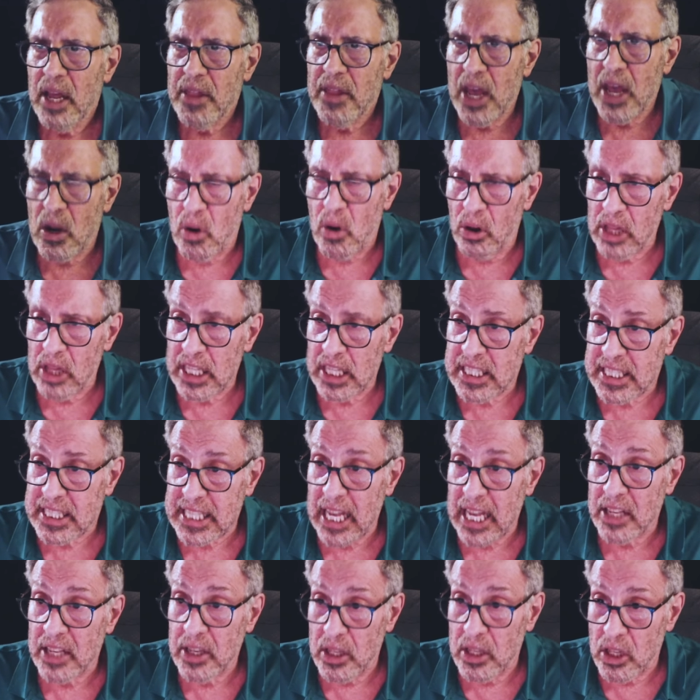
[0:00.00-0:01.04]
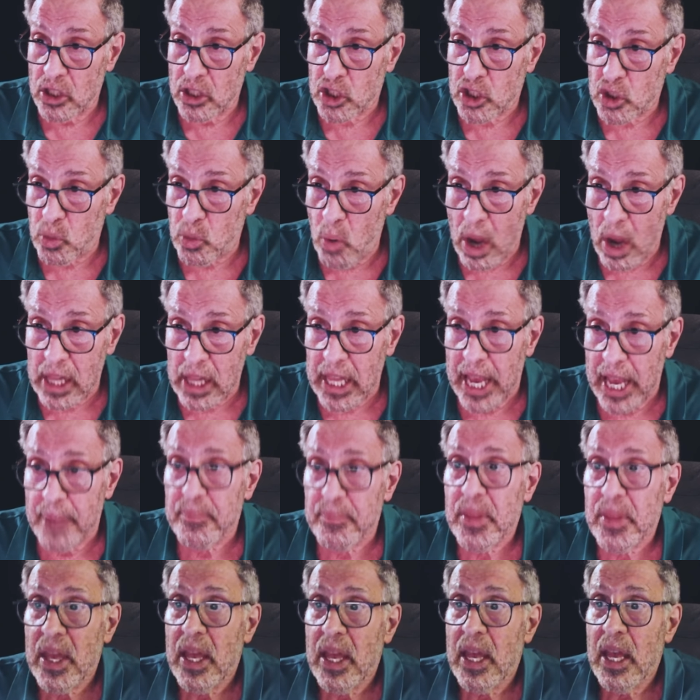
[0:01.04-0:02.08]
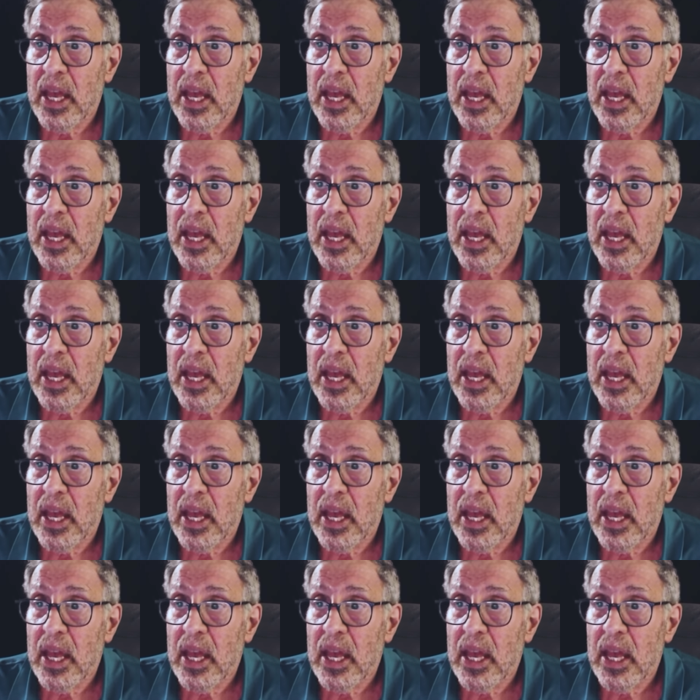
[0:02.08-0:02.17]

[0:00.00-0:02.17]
They call it cellular swelling.